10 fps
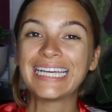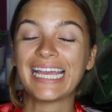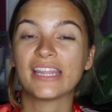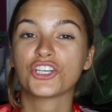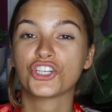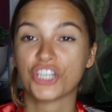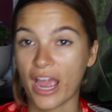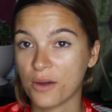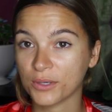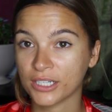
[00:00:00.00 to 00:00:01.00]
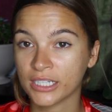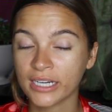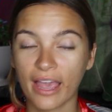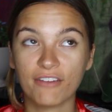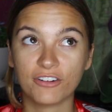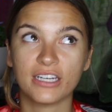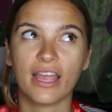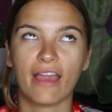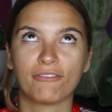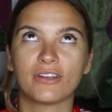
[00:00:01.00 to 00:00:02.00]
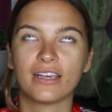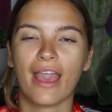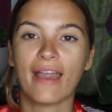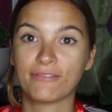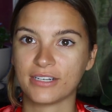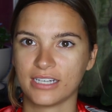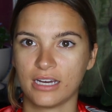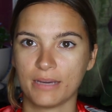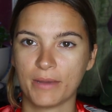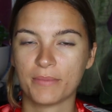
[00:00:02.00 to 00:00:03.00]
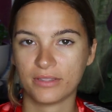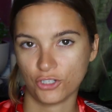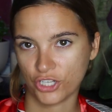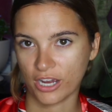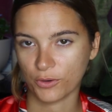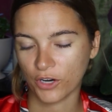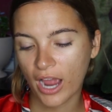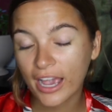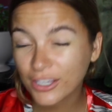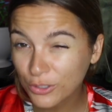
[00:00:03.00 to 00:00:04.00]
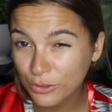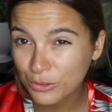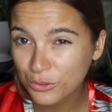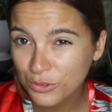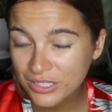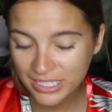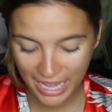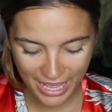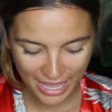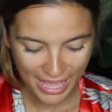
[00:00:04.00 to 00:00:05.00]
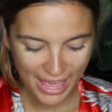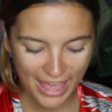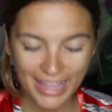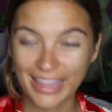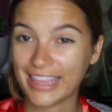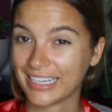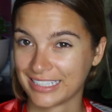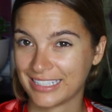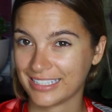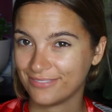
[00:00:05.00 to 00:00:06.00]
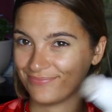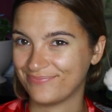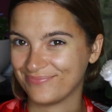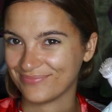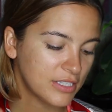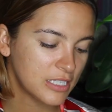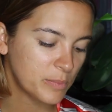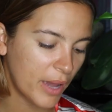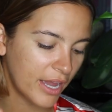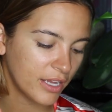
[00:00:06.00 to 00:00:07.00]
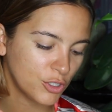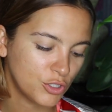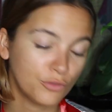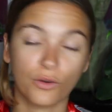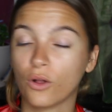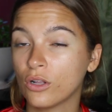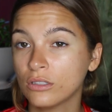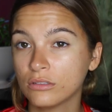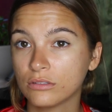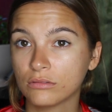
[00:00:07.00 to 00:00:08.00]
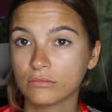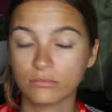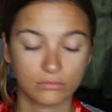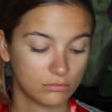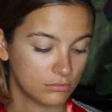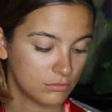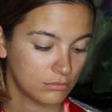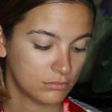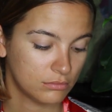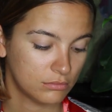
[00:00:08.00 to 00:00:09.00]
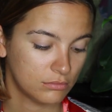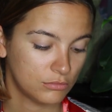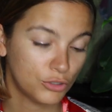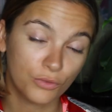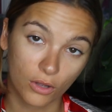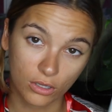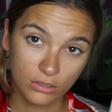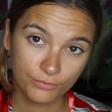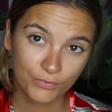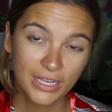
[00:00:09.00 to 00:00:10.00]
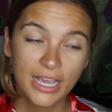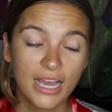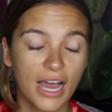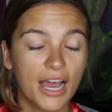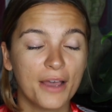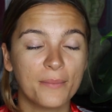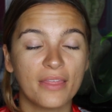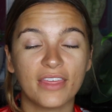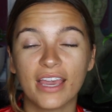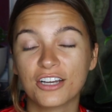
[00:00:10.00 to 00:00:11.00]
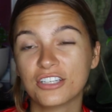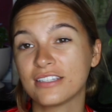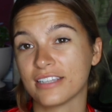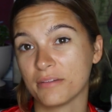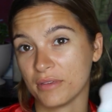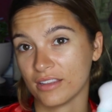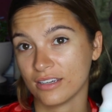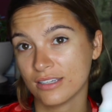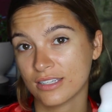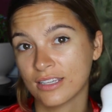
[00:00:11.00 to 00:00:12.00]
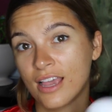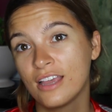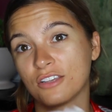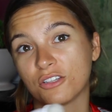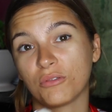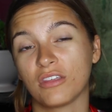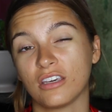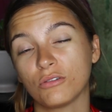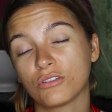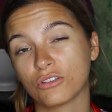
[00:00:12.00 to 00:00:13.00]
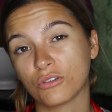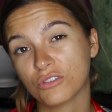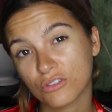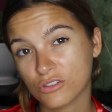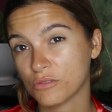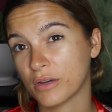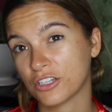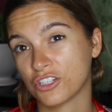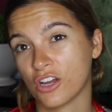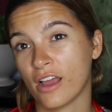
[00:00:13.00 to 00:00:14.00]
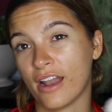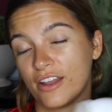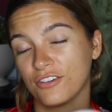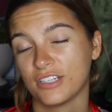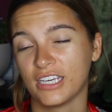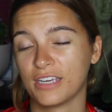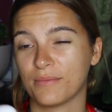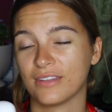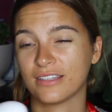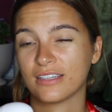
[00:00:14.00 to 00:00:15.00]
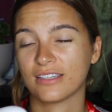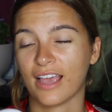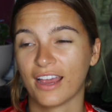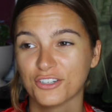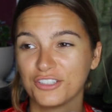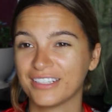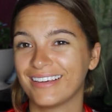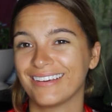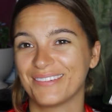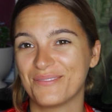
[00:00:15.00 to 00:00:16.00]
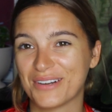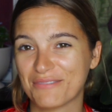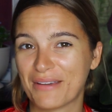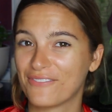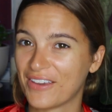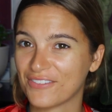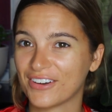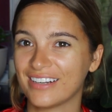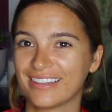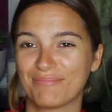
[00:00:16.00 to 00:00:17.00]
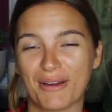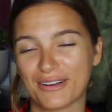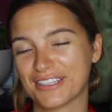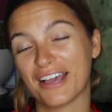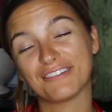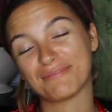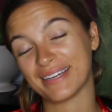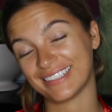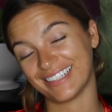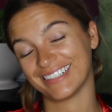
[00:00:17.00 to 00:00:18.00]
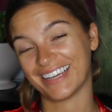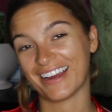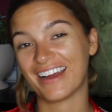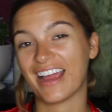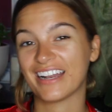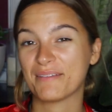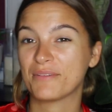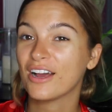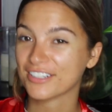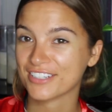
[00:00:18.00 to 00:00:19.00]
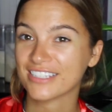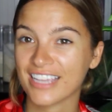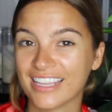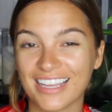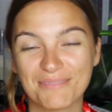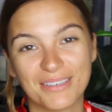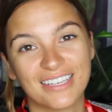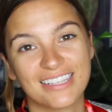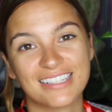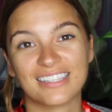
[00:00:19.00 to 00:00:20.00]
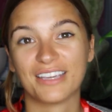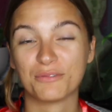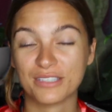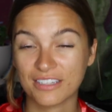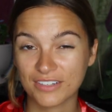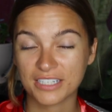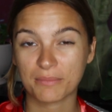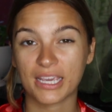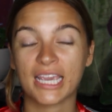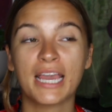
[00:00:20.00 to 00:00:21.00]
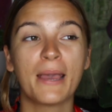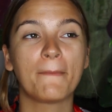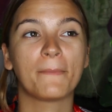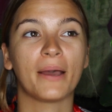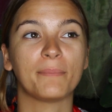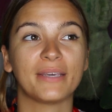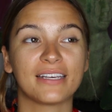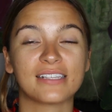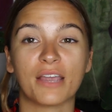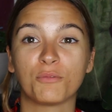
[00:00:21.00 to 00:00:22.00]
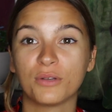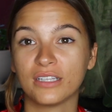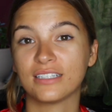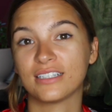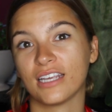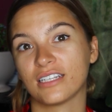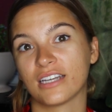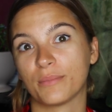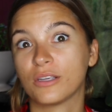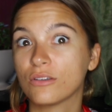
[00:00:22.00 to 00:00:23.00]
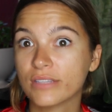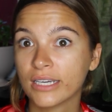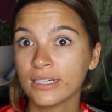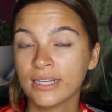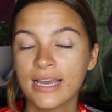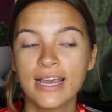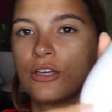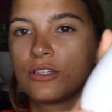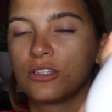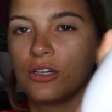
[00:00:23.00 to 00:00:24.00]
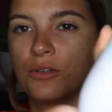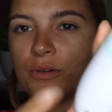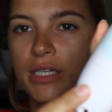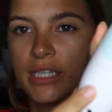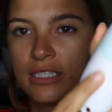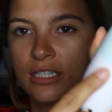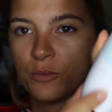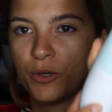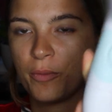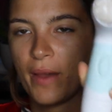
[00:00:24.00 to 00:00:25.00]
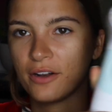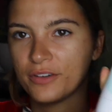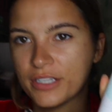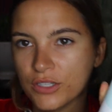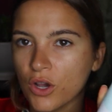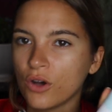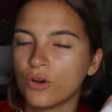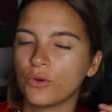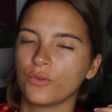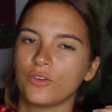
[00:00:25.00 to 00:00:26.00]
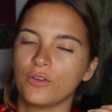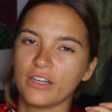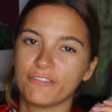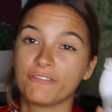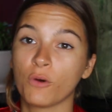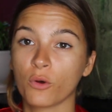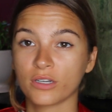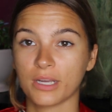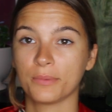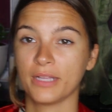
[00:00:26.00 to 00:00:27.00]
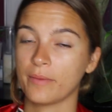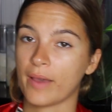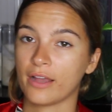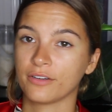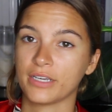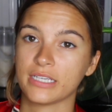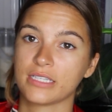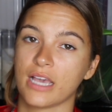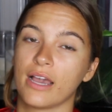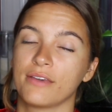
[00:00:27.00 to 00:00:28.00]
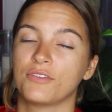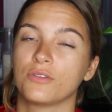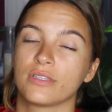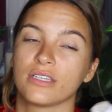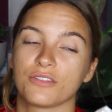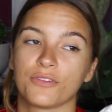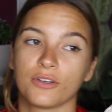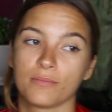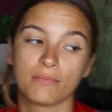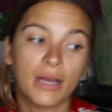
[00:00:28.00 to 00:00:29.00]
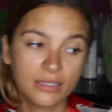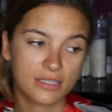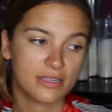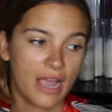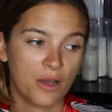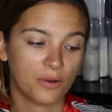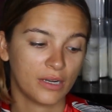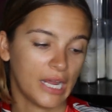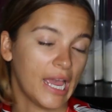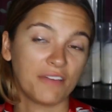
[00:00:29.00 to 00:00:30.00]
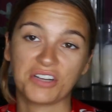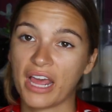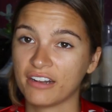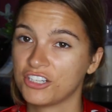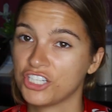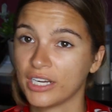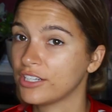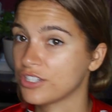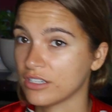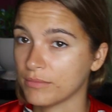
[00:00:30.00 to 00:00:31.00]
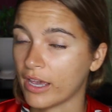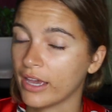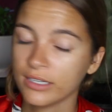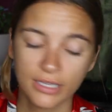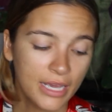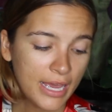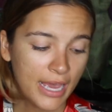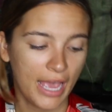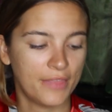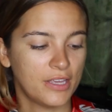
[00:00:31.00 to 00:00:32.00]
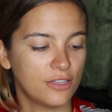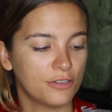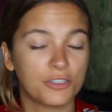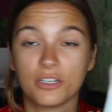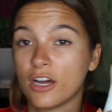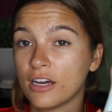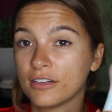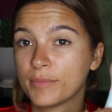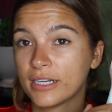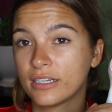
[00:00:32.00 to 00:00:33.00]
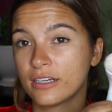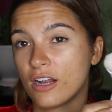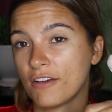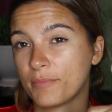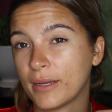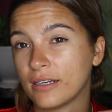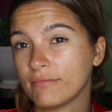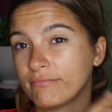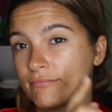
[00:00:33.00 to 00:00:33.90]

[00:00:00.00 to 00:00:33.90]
In the shower, every time I'm in the shower, I use this is by Duval. They actually sent me this, so thank you so much, John and your team. This is actually one of my favorite parts of my skincare, and I'm not just saying that because it was given to me, but because I really did take the time to use it. So this is where the batteries go. You need 4 AA batteries. I've used this for months now and I haven't had to change them yet. And then there's an on button and an off button.